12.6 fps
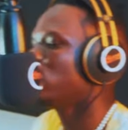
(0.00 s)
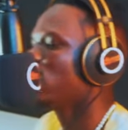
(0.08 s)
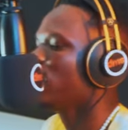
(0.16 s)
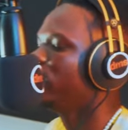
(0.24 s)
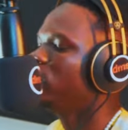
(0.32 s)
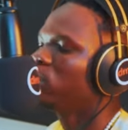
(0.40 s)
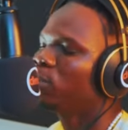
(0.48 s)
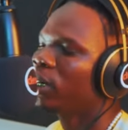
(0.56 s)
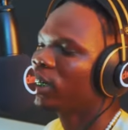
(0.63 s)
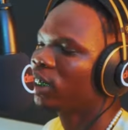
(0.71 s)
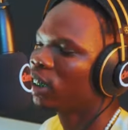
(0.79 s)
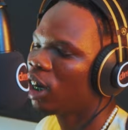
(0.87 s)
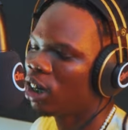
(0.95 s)
I need to make a
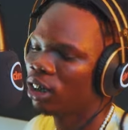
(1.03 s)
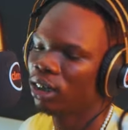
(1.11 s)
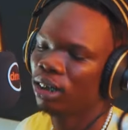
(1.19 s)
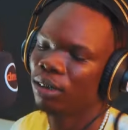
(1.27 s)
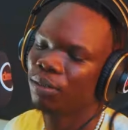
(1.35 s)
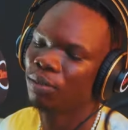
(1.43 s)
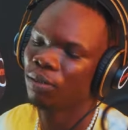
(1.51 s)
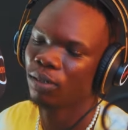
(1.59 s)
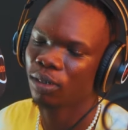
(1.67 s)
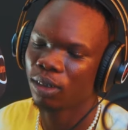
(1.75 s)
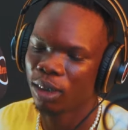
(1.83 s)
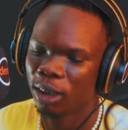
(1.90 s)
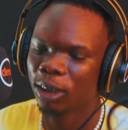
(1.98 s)
song
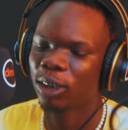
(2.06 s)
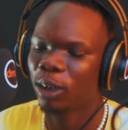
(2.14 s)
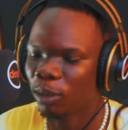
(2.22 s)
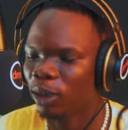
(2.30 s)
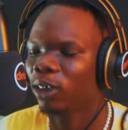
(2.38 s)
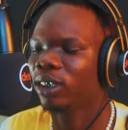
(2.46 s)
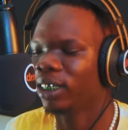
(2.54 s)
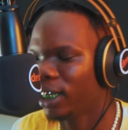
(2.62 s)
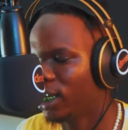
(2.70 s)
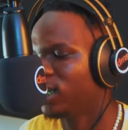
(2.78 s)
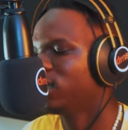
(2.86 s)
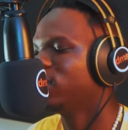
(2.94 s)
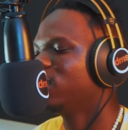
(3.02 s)
to get me through the
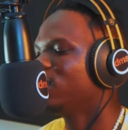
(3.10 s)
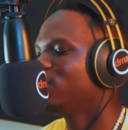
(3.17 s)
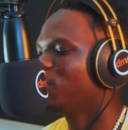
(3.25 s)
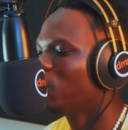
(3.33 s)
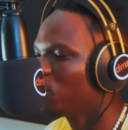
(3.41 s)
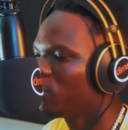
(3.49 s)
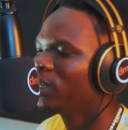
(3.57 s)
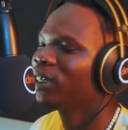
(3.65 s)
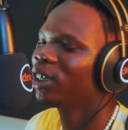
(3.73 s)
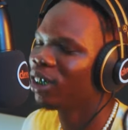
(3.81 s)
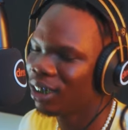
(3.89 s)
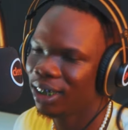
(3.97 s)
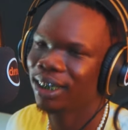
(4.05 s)
day. If okay. I don't make a
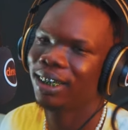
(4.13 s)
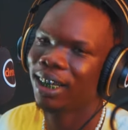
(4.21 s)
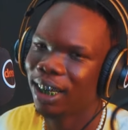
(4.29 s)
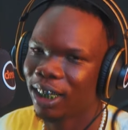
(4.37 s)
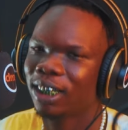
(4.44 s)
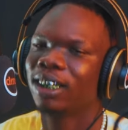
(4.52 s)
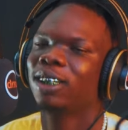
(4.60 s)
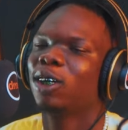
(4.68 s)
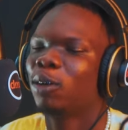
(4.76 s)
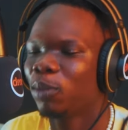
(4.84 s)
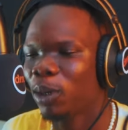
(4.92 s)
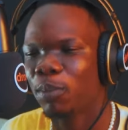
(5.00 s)
song that day, it's gonna be a